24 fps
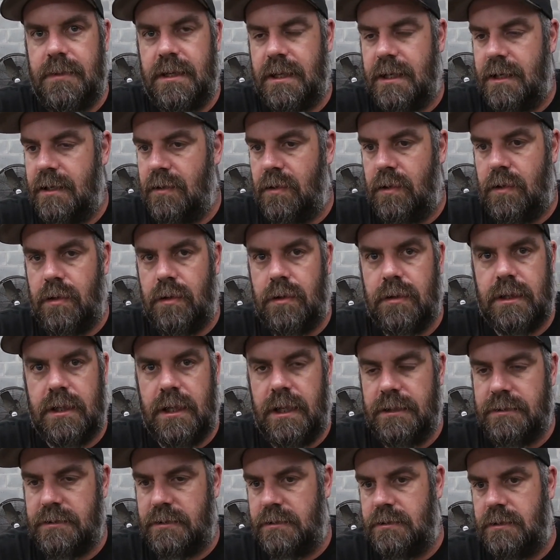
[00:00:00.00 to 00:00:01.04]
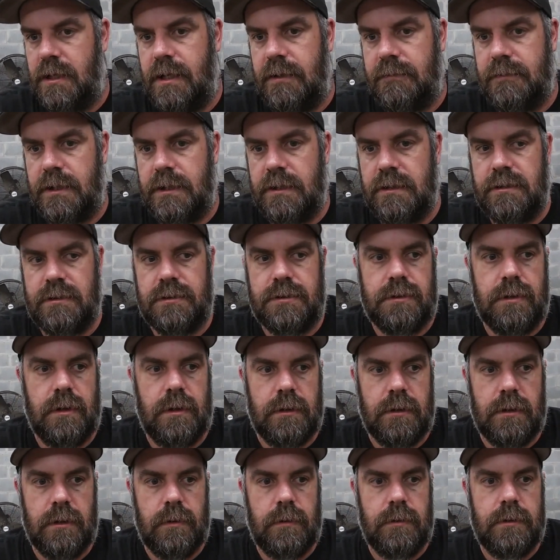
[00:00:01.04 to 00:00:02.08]
I got all kinds of drive to get this
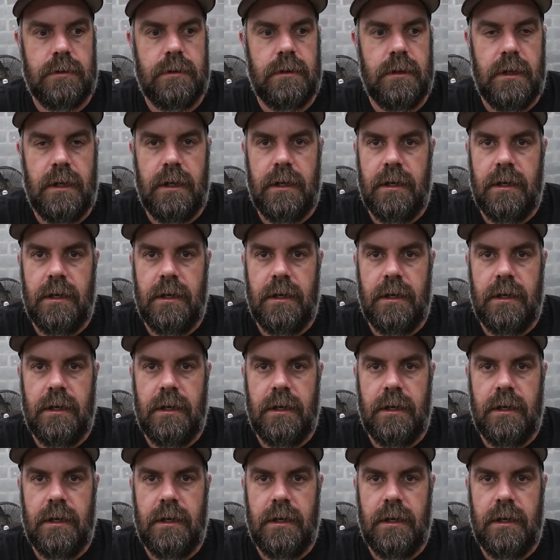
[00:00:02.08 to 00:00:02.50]
truck going.